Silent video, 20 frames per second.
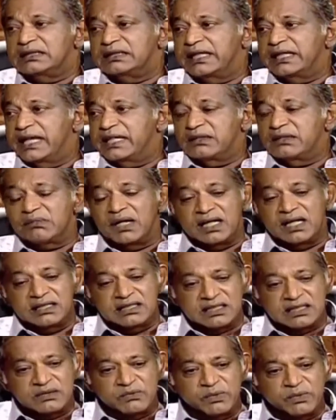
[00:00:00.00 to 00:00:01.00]
their
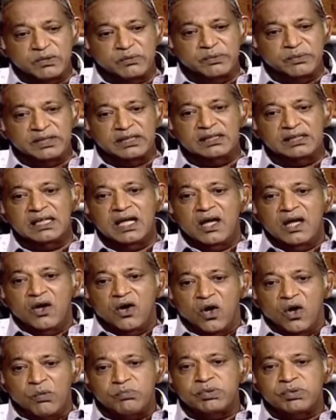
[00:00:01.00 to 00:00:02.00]
demands, and we will
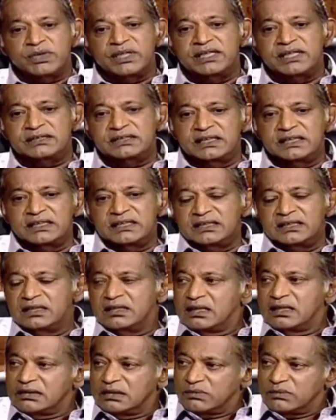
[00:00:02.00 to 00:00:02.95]
operate in